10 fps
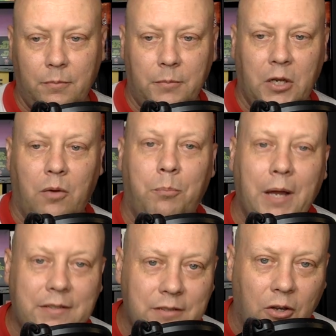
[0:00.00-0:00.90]
you know,
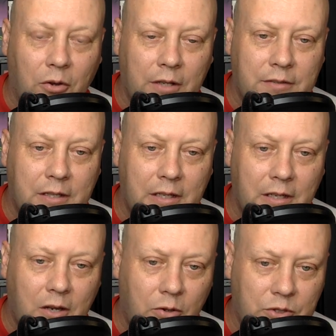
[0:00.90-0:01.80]
best known as the
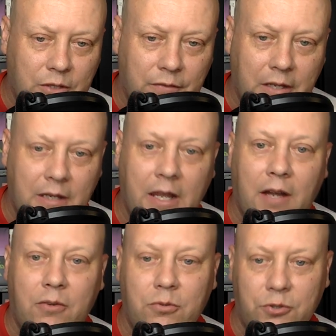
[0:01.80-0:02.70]
coach of the
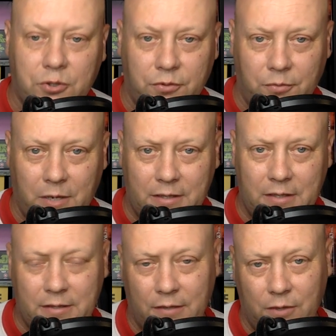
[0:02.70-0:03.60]
Indiana Hoosiers from
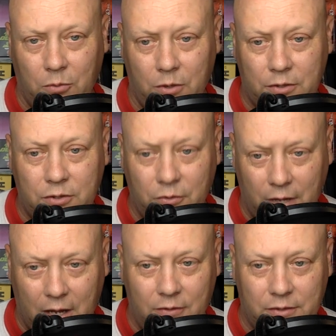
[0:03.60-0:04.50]
1971 to
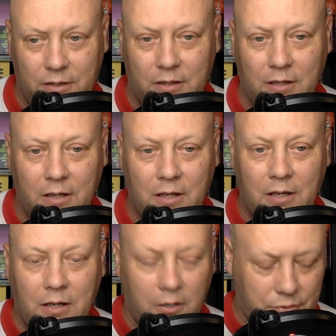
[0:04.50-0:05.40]
2000.
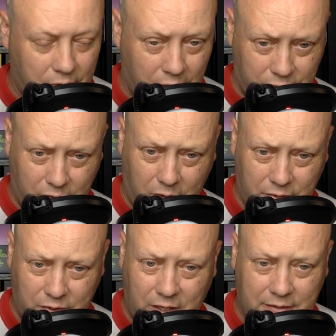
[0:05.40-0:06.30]
Also
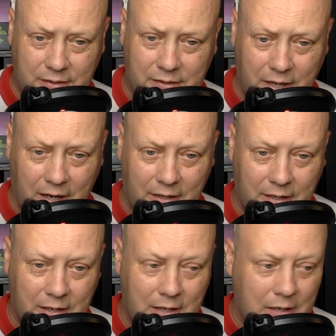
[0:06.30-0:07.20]
coached Texas
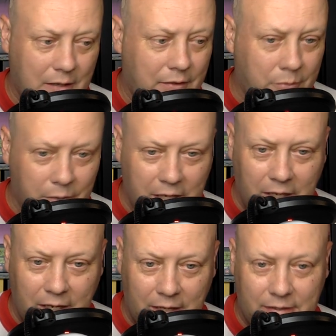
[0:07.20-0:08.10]
Tech,
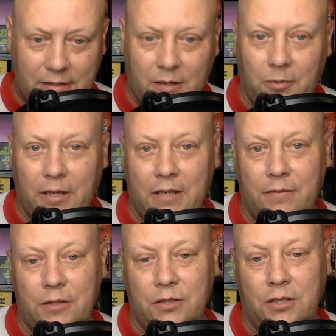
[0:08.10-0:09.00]
three NCAA
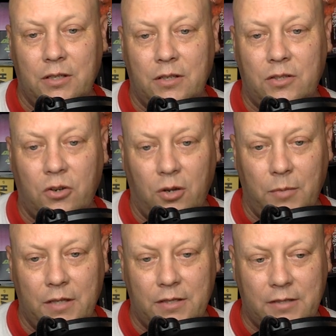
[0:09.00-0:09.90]
division
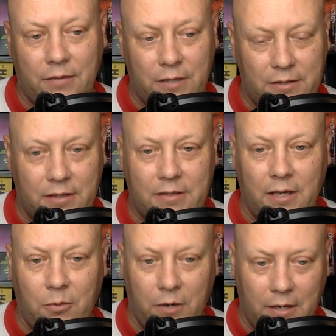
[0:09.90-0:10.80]
tournaments, 76,
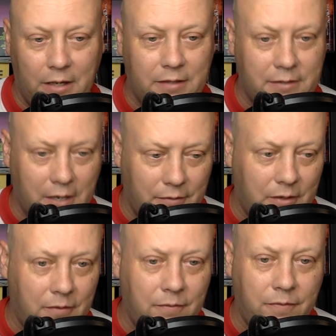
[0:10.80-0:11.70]
81,
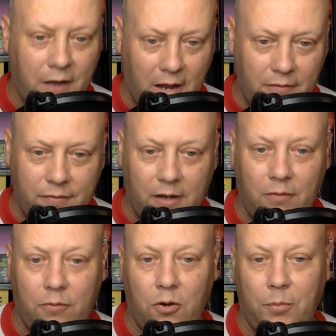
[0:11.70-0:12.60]
97, five Final
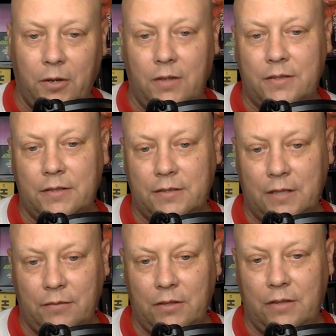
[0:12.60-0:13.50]
Four appearances,
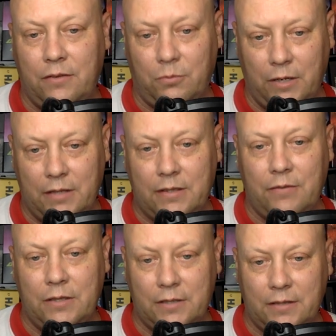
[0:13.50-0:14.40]
73,
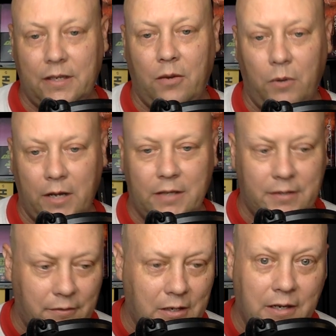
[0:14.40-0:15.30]
76, 81,
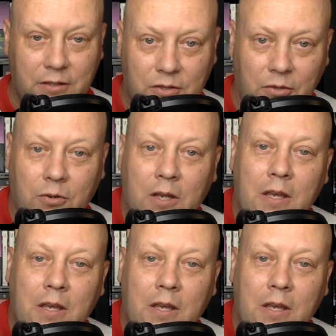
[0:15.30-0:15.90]
87, 92.